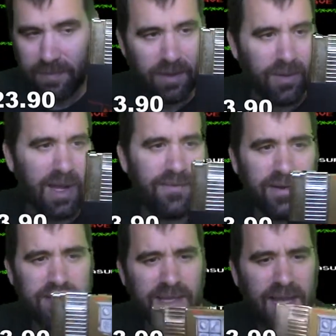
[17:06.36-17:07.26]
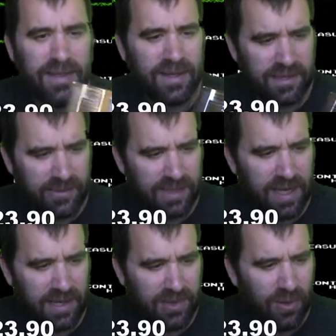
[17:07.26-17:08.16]
When I first got this, it was
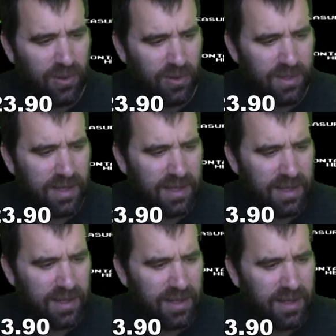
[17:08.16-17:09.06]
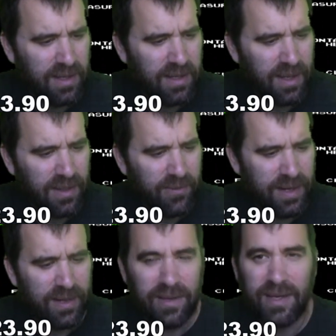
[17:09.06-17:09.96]
like gold. I think
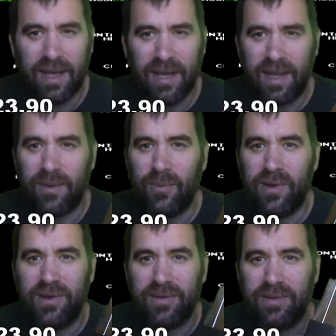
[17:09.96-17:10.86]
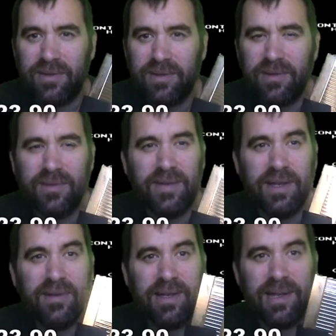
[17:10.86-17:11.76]
we only got like 1 or 2
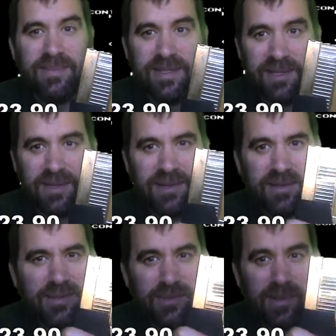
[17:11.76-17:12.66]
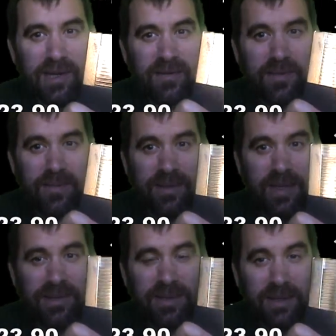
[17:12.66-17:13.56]
video games a year, and this was one of them. So
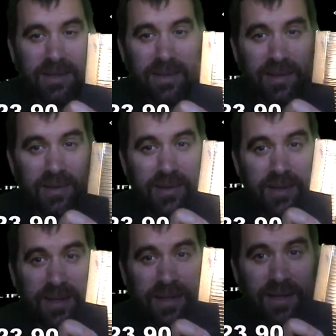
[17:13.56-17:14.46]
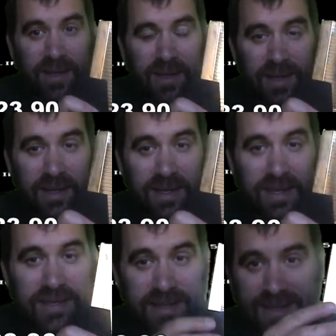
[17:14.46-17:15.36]
that's a good
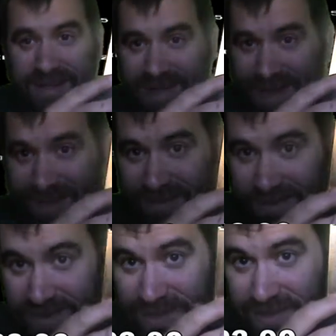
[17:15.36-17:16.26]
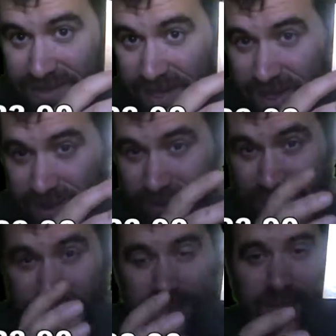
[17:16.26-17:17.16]
addition to have. The shiny
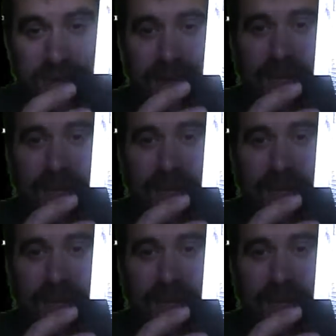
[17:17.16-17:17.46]
gold Zelda. It was